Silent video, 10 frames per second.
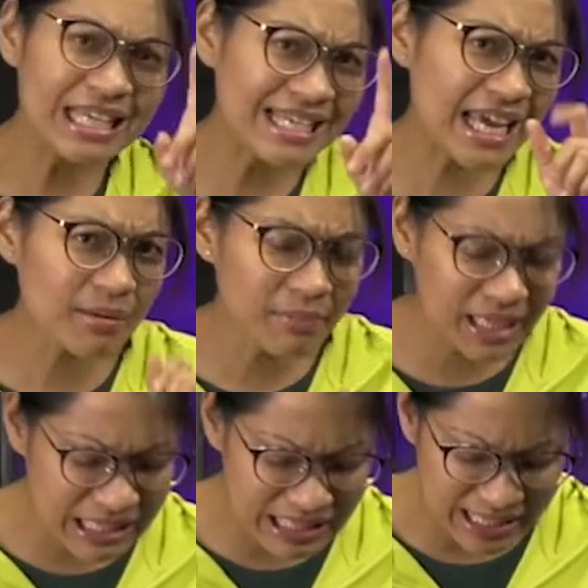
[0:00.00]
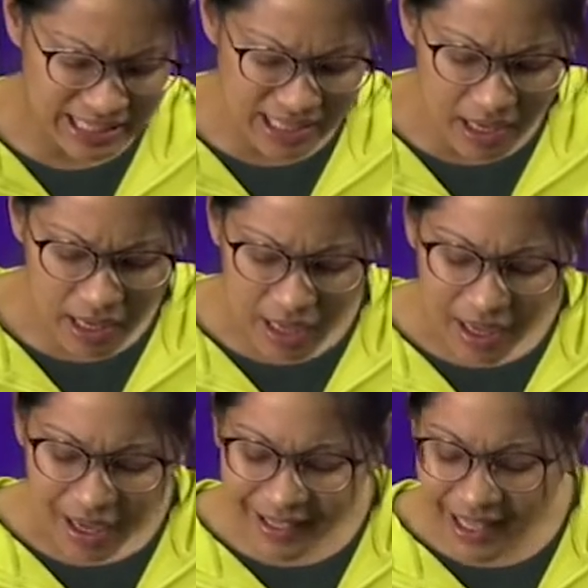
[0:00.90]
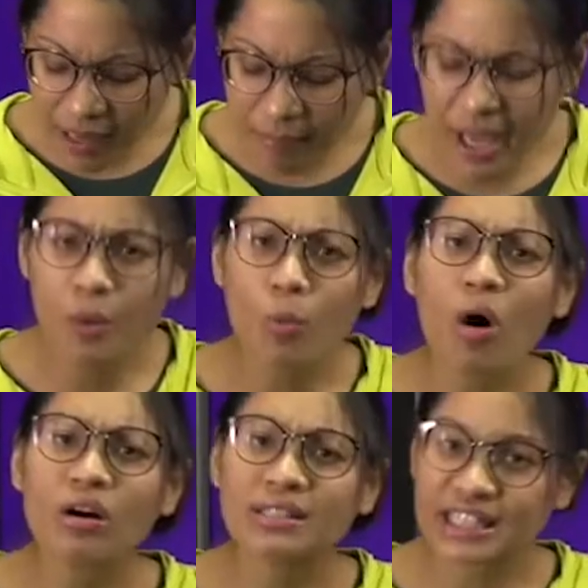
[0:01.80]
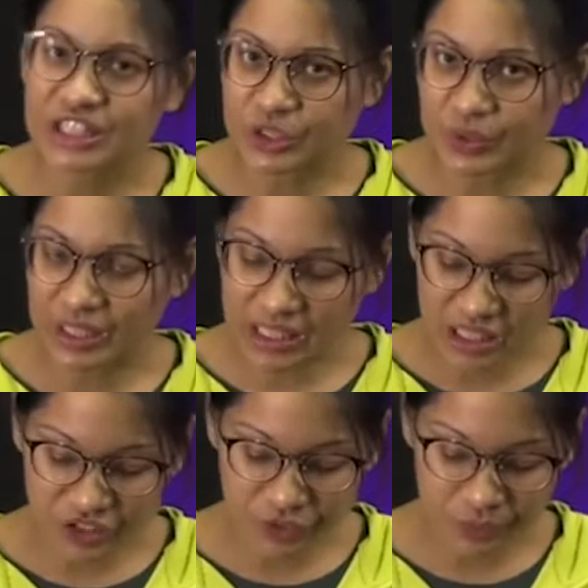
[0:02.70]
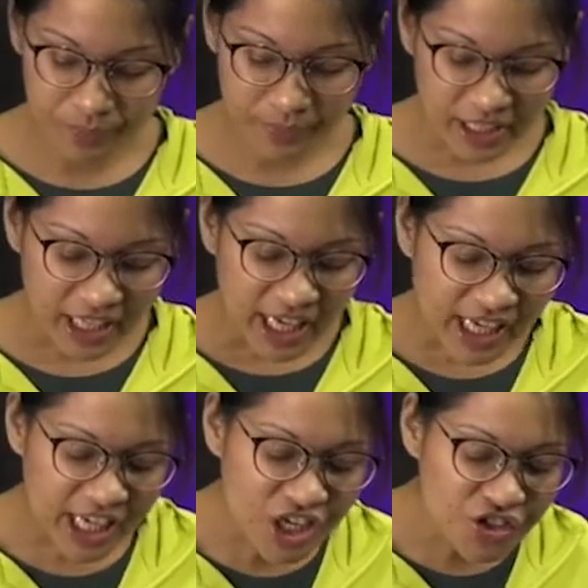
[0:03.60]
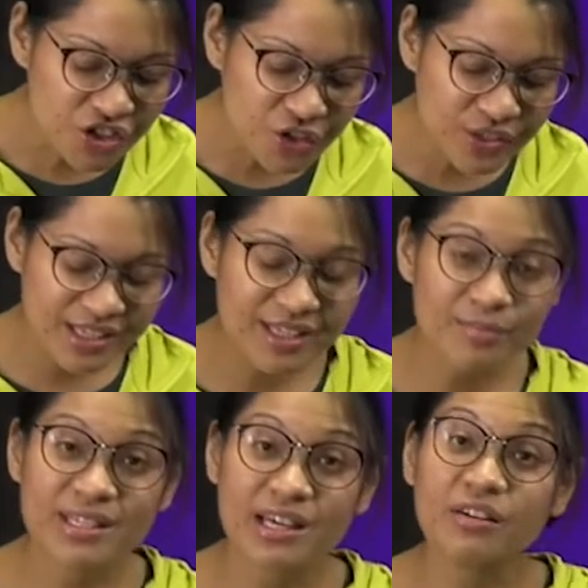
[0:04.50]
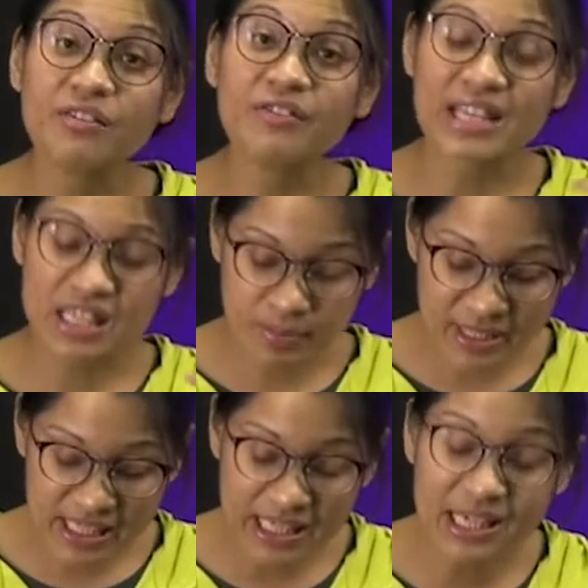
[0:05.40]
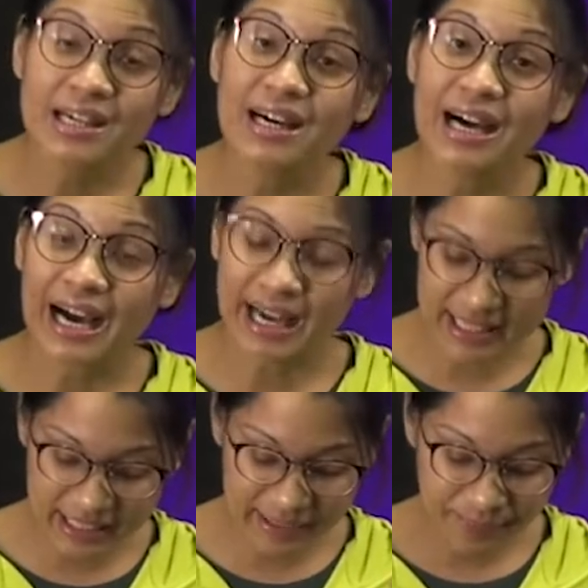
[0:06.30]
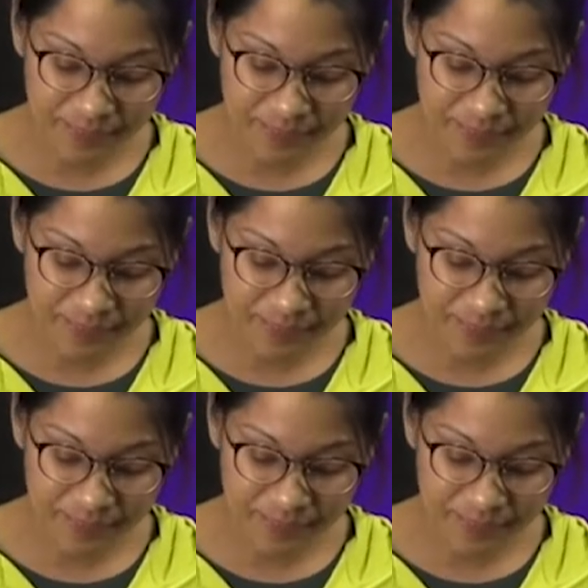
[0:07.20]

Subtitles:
10 minutes later, a young man walks into the classroom. He introduces himself as Mr. Ali.